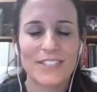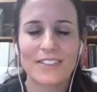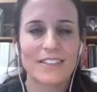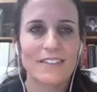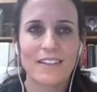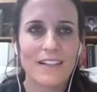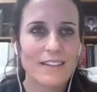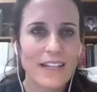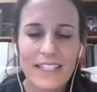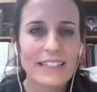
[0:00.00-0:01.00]
just a
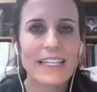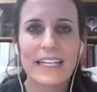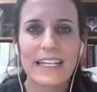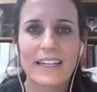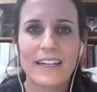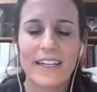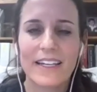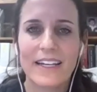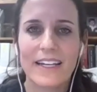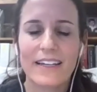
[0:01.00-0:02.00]
lucky lady, and
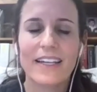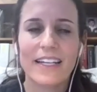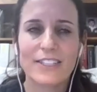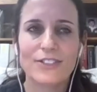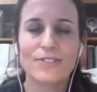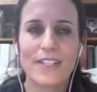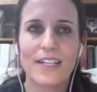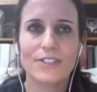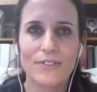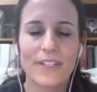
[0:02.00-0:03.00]
I
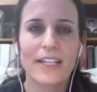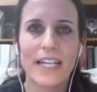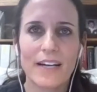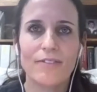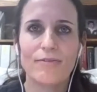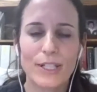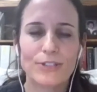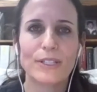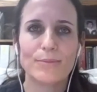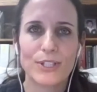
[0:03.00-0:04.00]
do think I have my
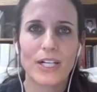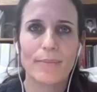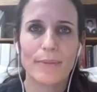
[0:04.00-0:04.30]
dream job,